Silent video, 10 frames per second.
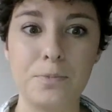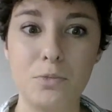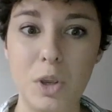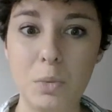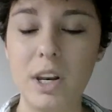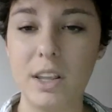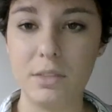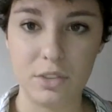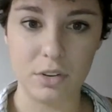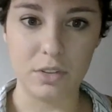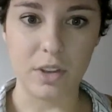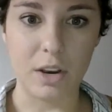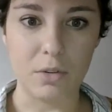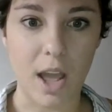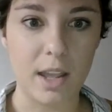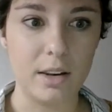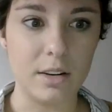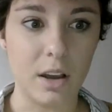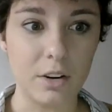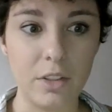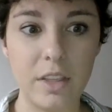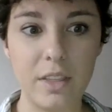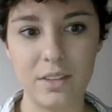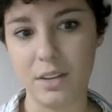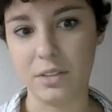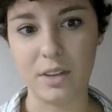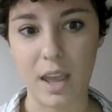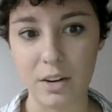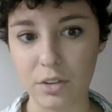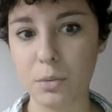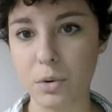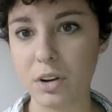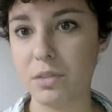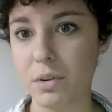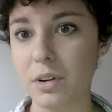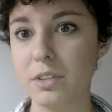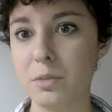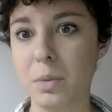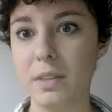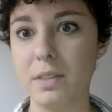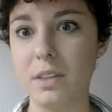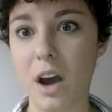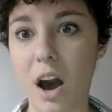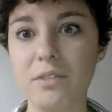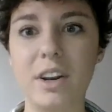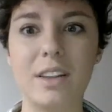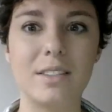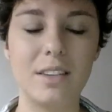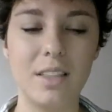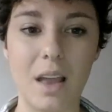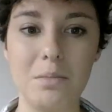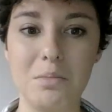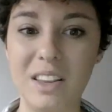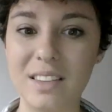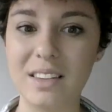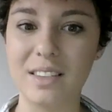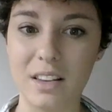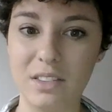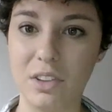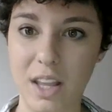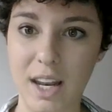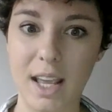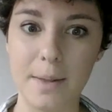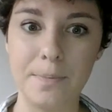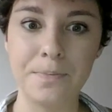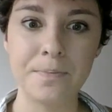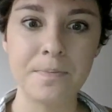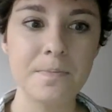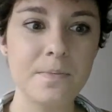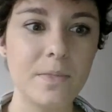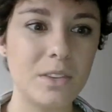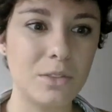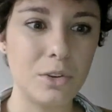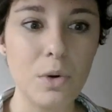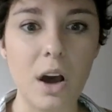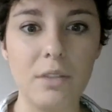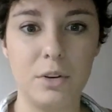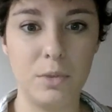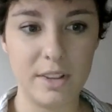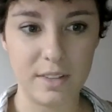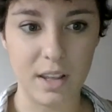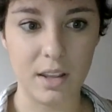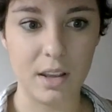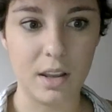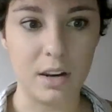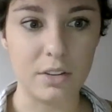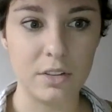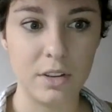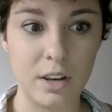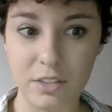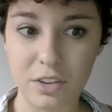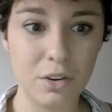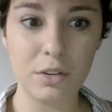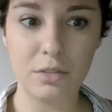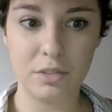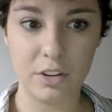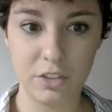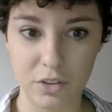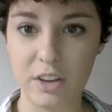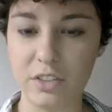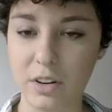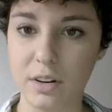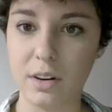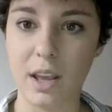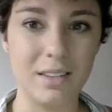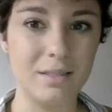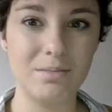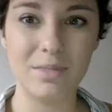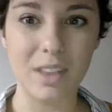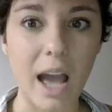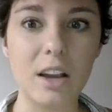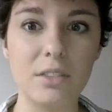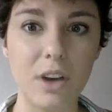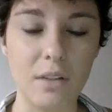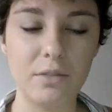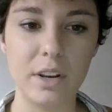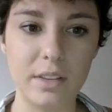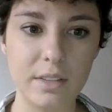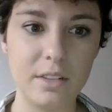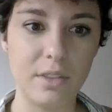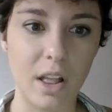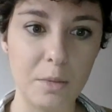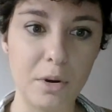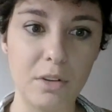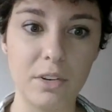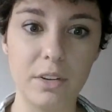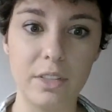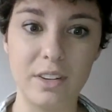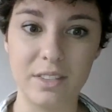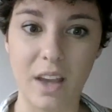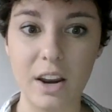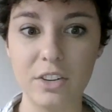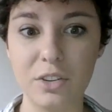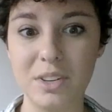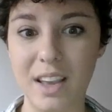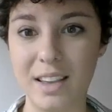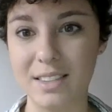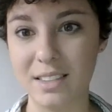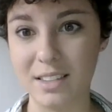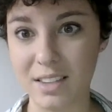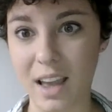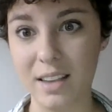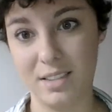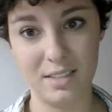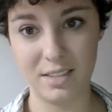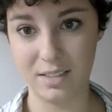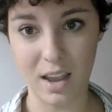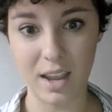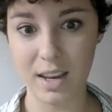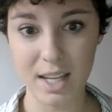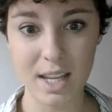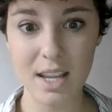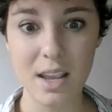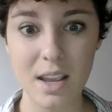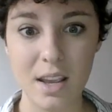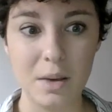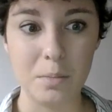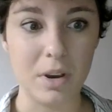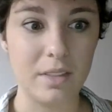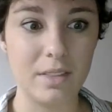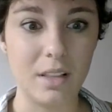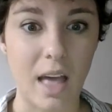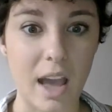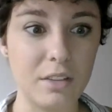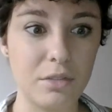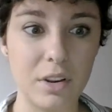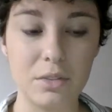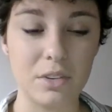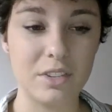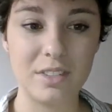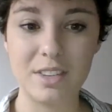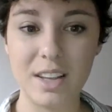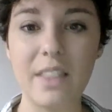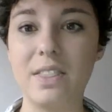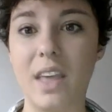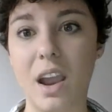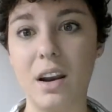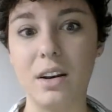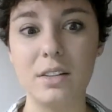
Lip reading: We want to give students like Ryan not only the skills to enter the workforce, but the confidence to then be successful in it. Too often we see an internal frustration and lack of confidence develop over the desire to attain success in society, but the lack of resources to get there,